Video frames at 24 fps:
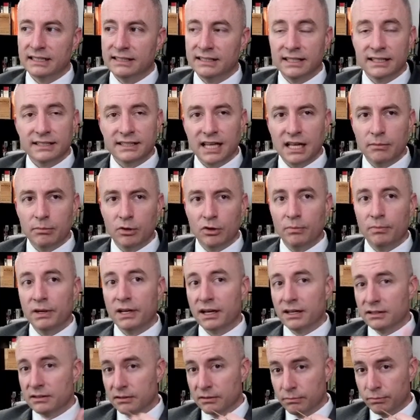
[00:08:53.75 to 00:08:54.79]
disable
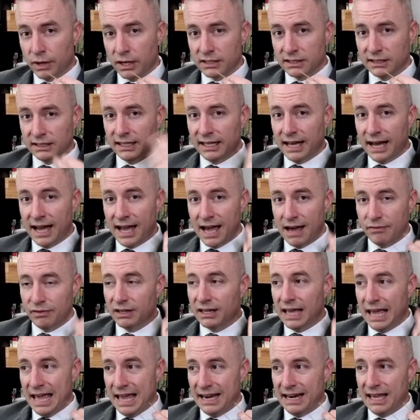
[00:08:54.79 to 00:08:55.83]
because presently I have it
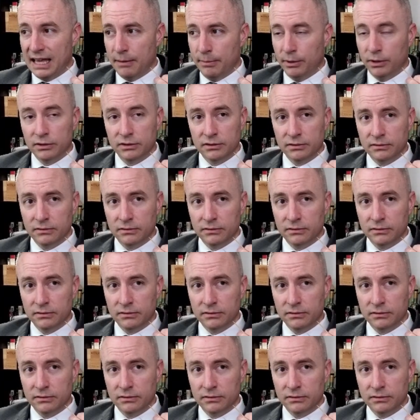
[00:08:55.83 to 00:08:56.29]
enabled.